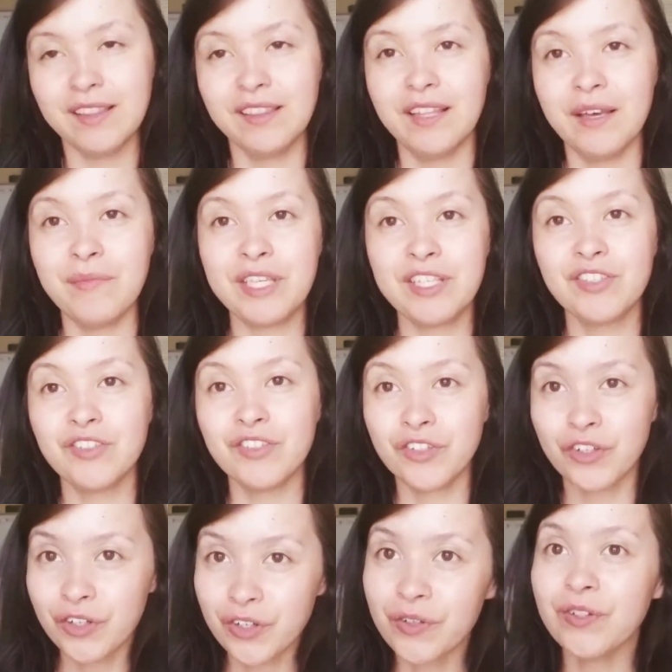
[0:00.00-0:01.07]
Let me
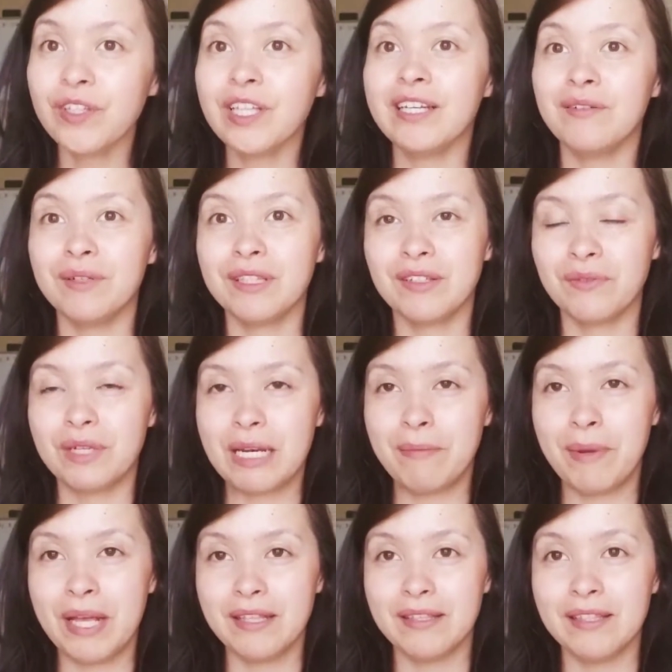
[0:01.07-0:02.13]
circle it with a red
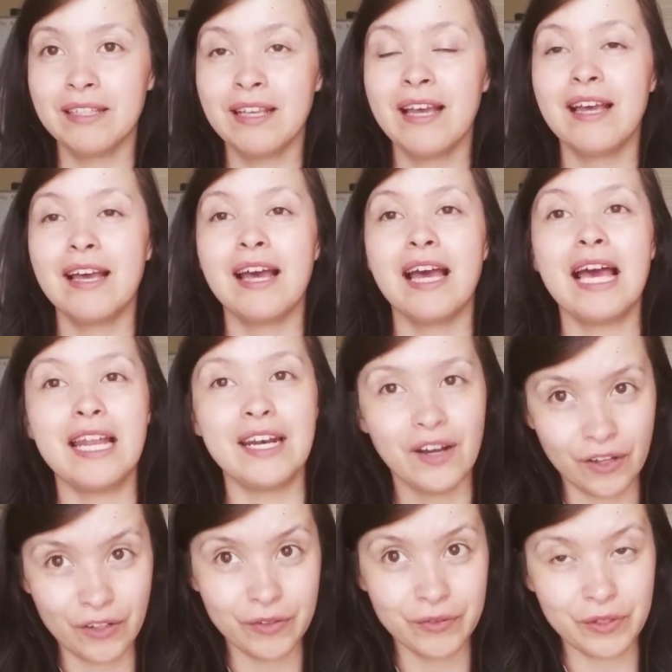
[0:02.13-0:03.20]
pen and
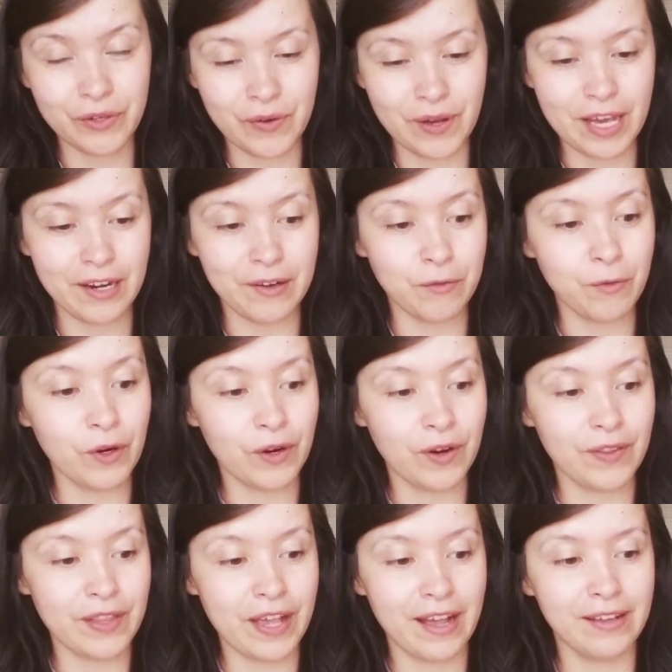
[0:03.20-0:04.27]
I'll go ahead and work
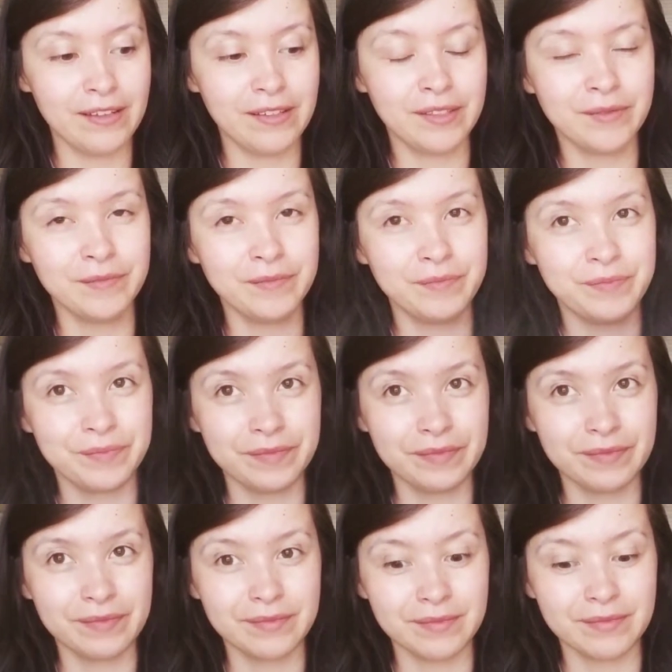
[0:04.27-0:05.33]
on that.
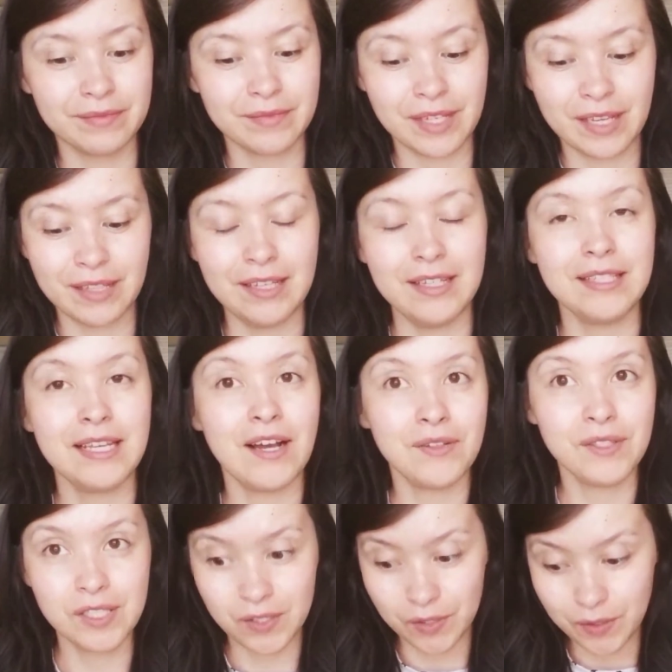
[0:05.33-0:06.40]
That's how
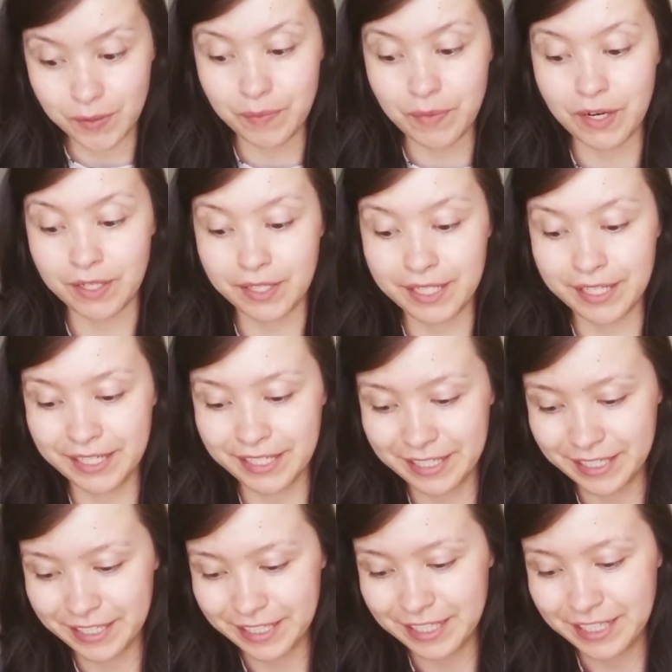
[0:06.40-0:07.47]
smart
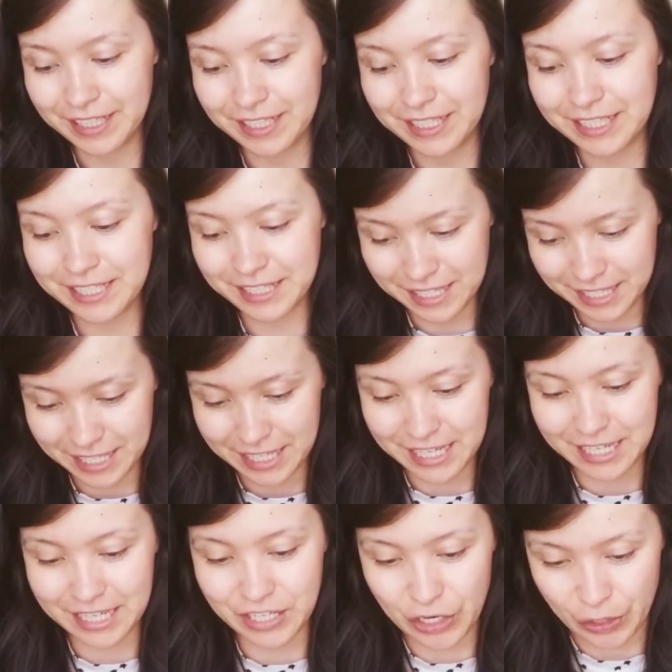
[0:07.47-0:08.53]

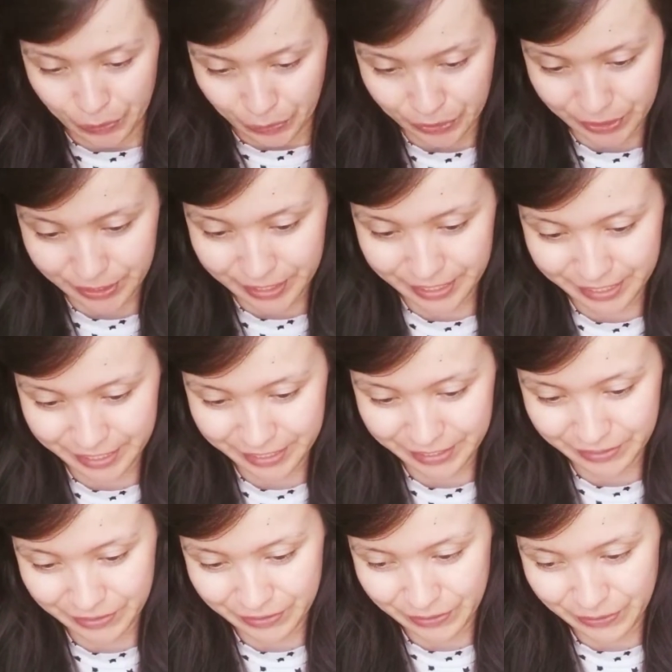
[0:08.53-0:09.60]
studying goes.
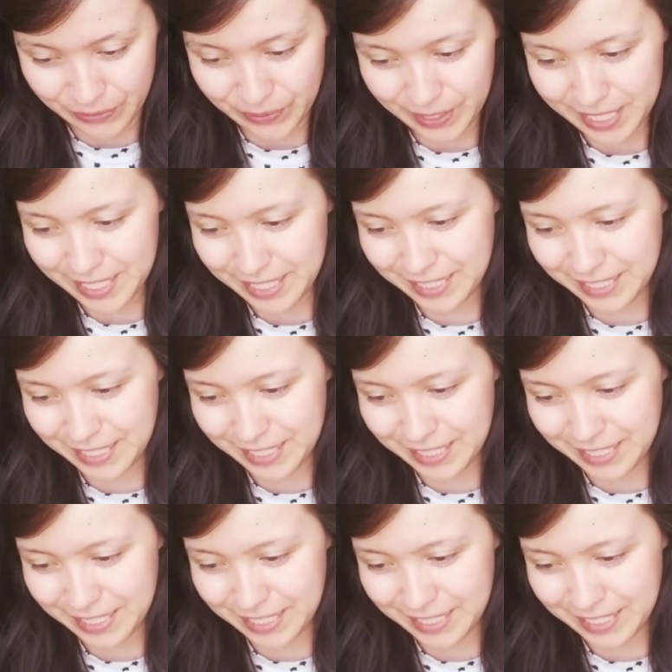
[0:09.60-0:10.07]
Okay.